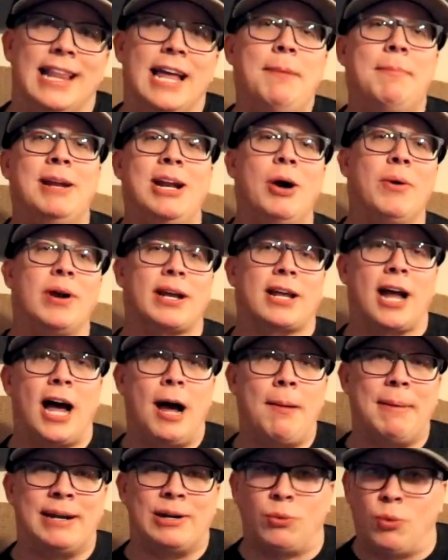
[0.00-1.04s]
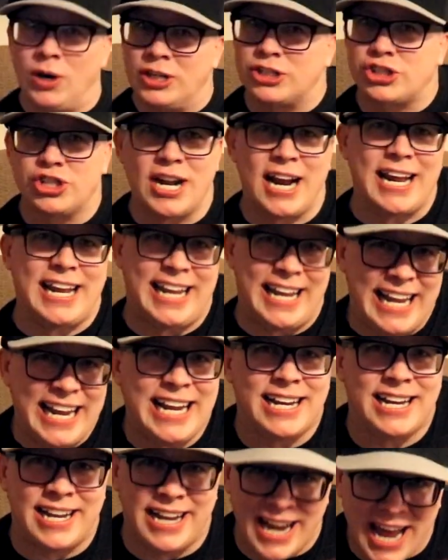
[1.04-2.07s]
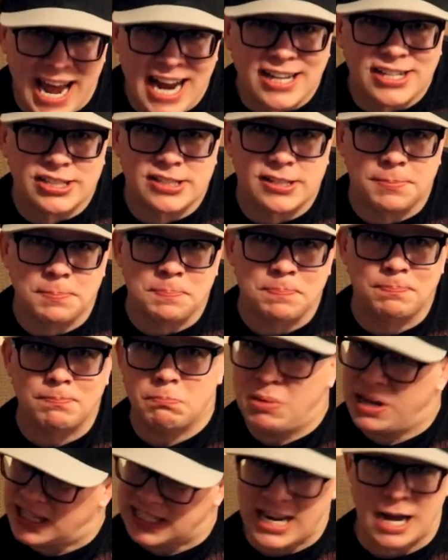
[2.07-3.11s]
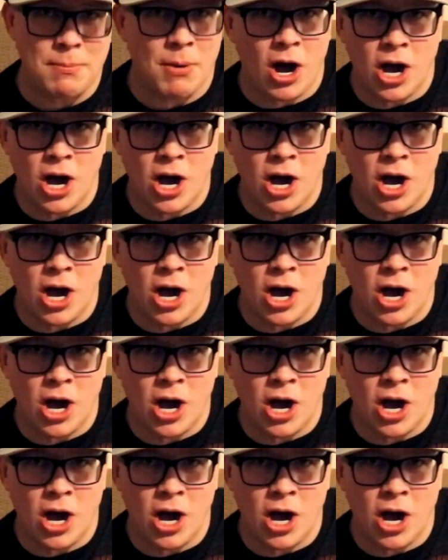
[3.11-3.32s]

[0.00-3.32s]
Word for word: Let me know in a comment, what should I eat next? because I'm